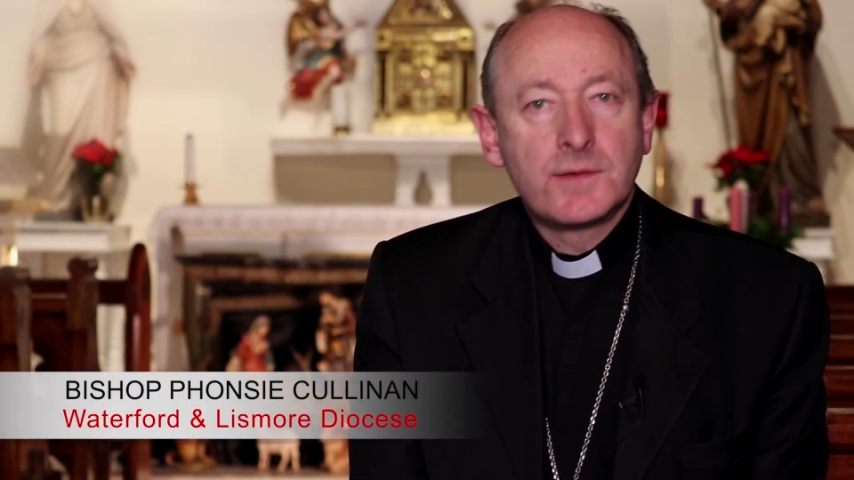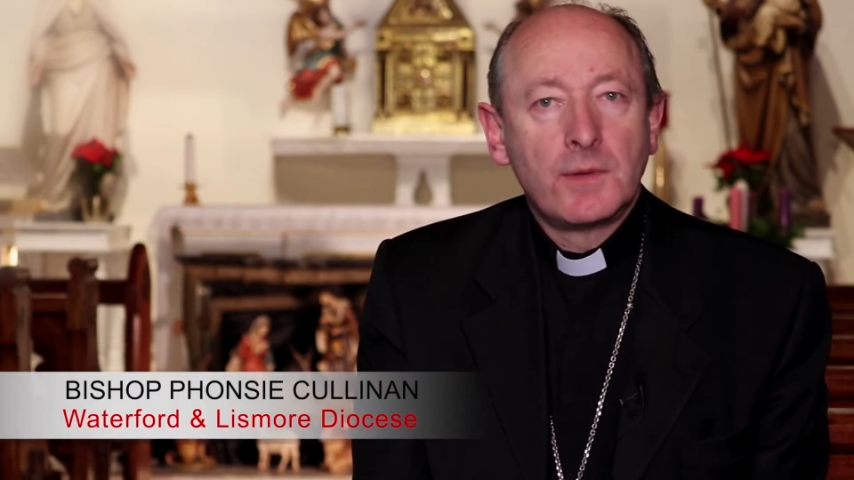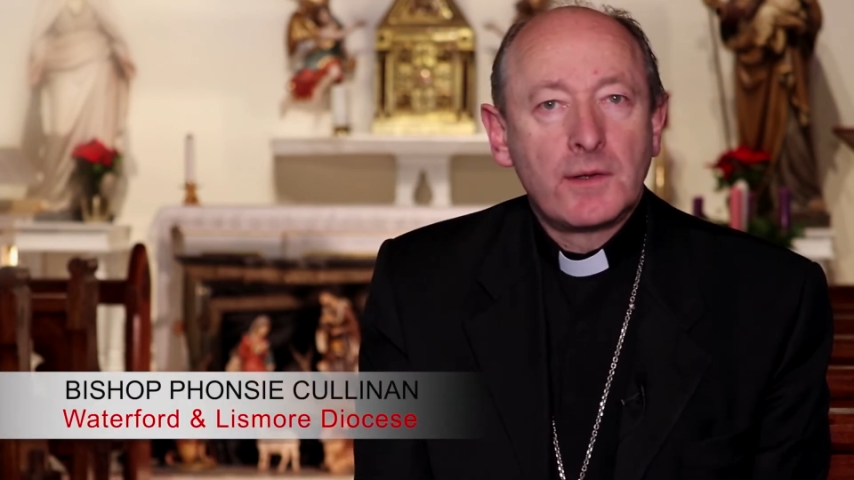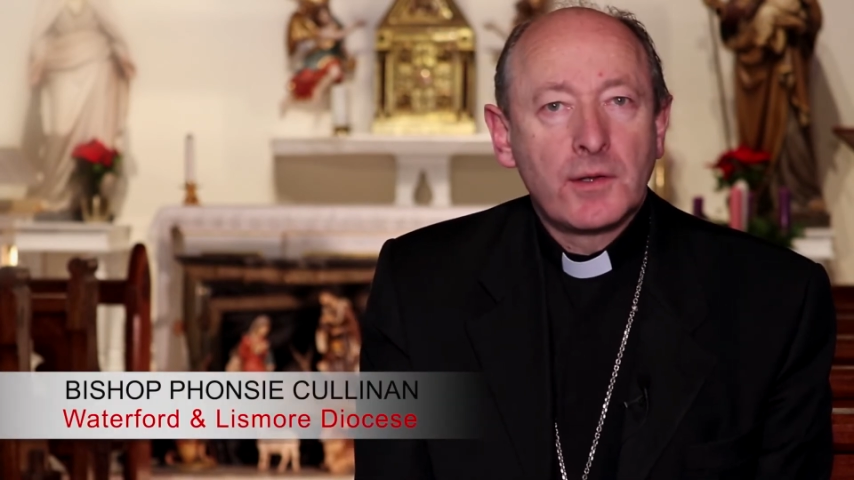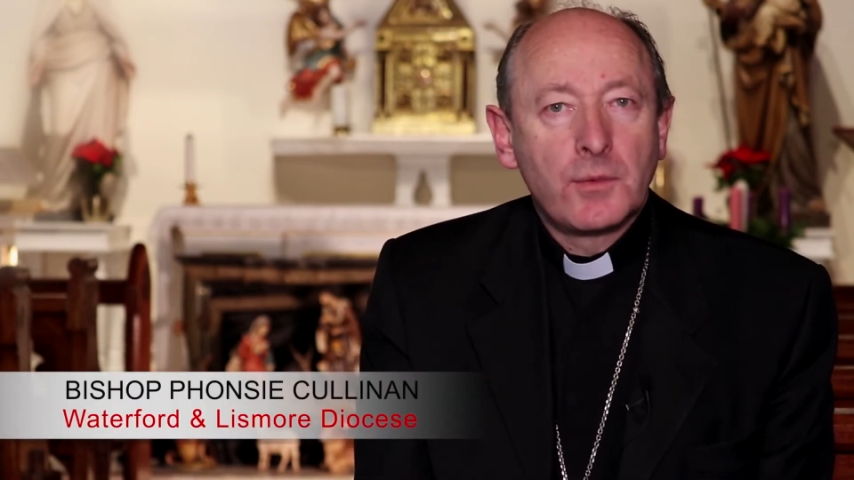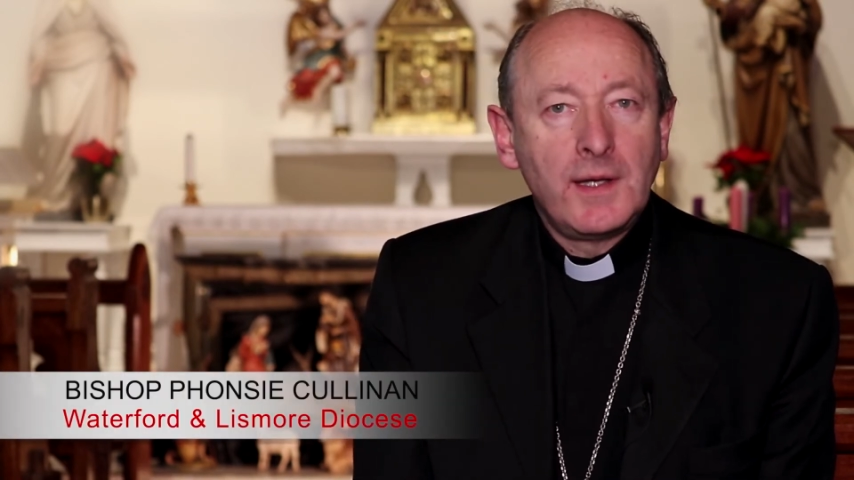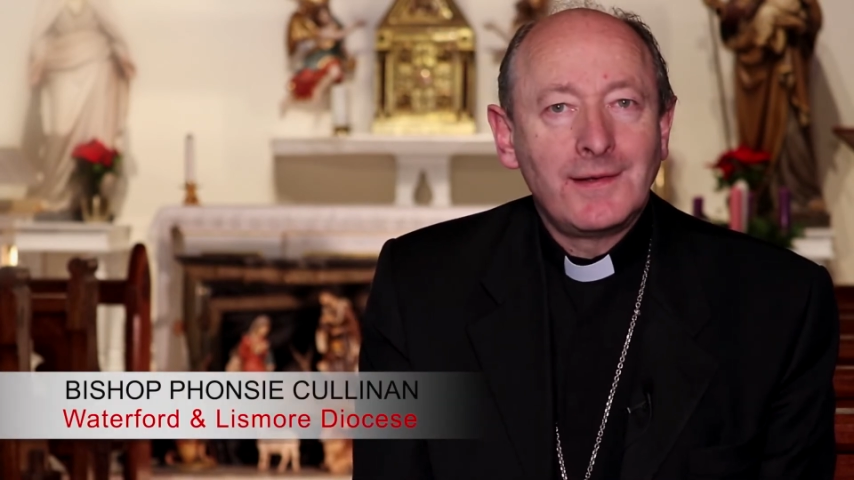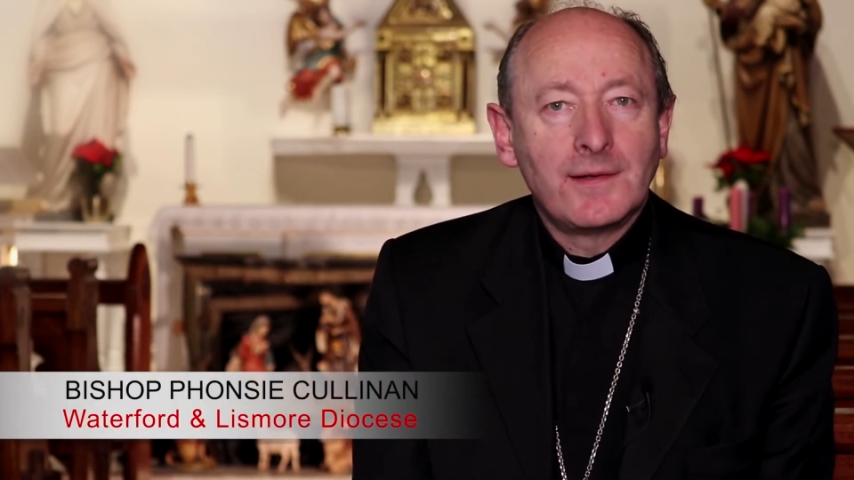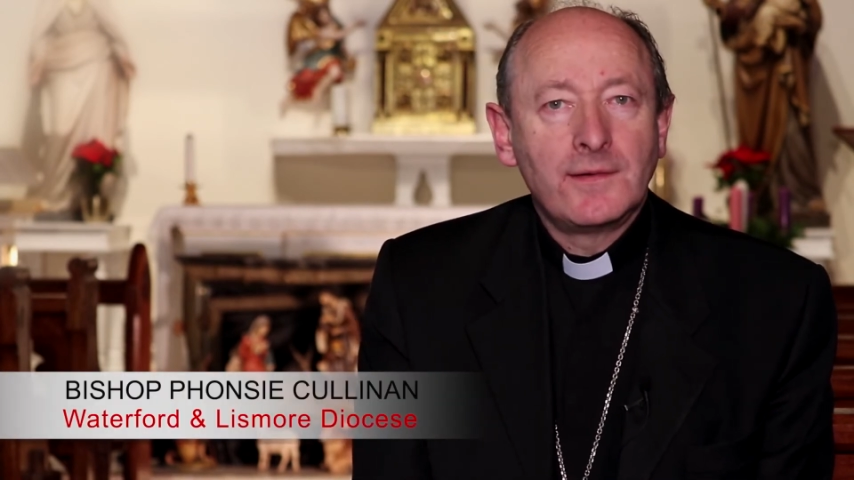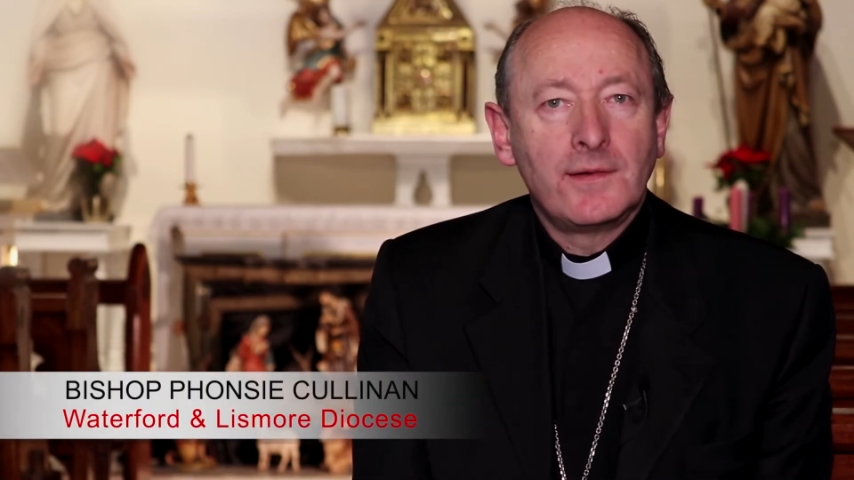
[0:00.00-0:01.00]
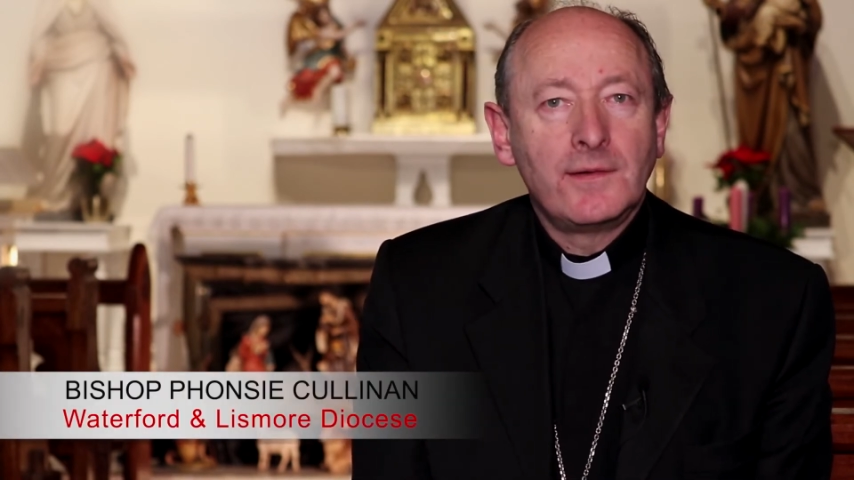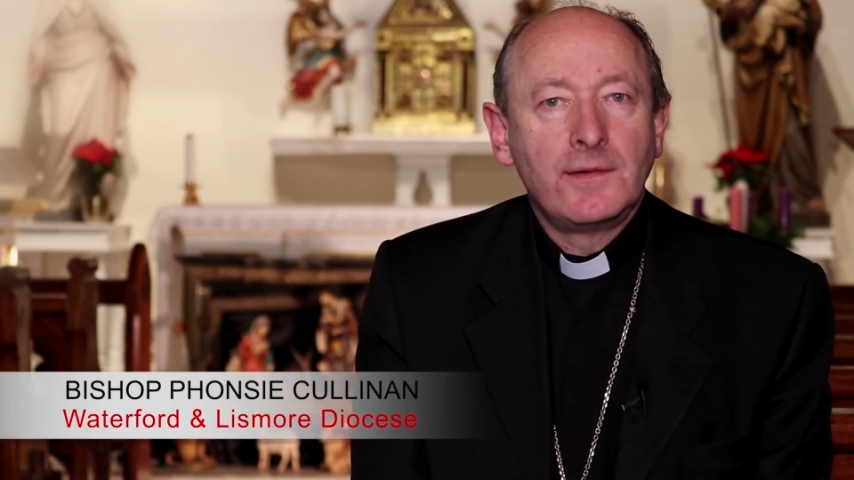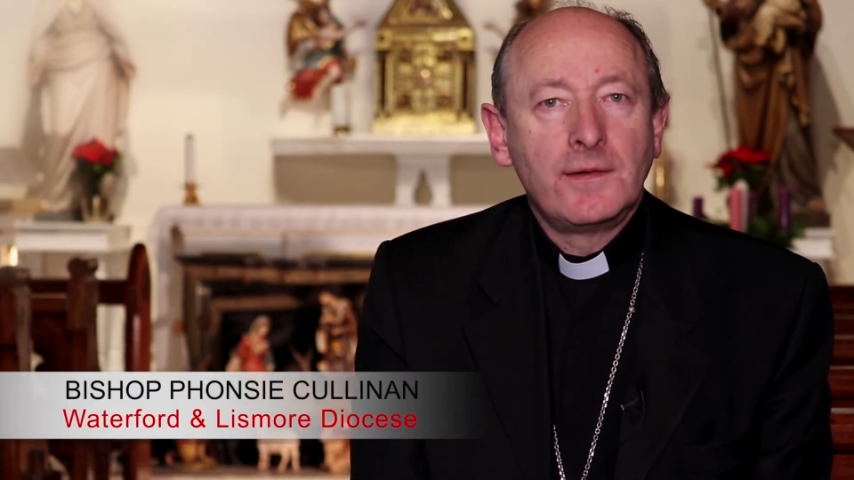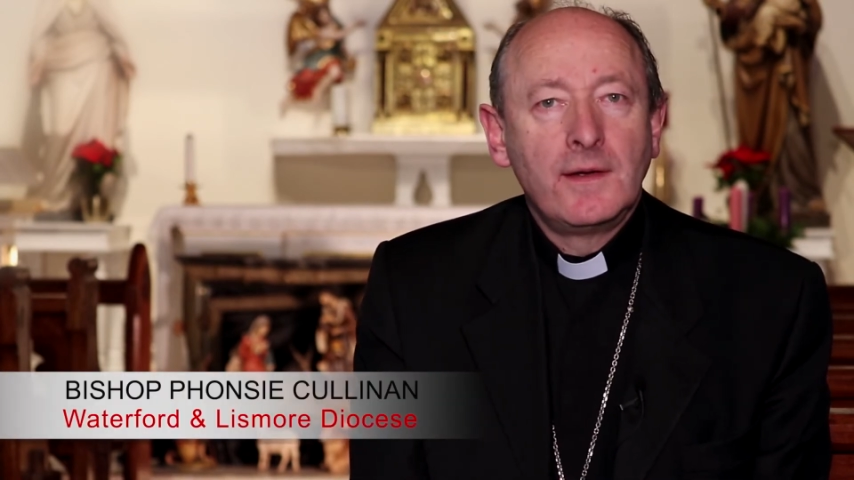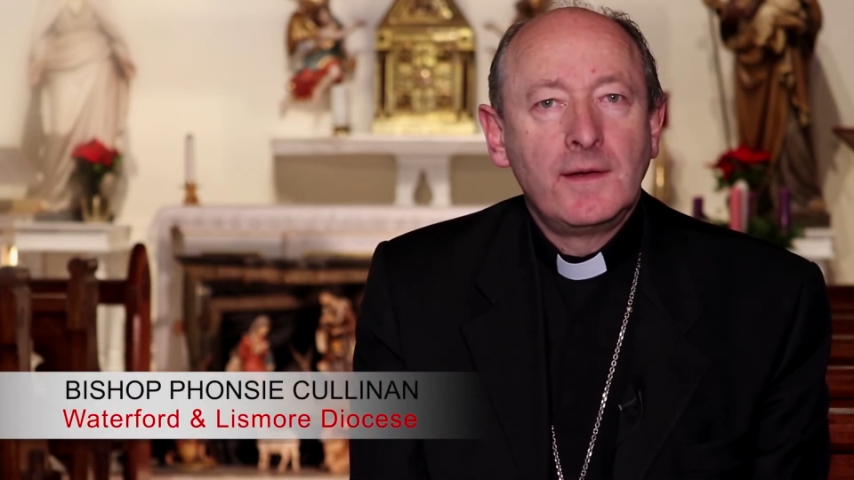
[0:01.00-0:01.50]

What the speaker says: to our acquaintances,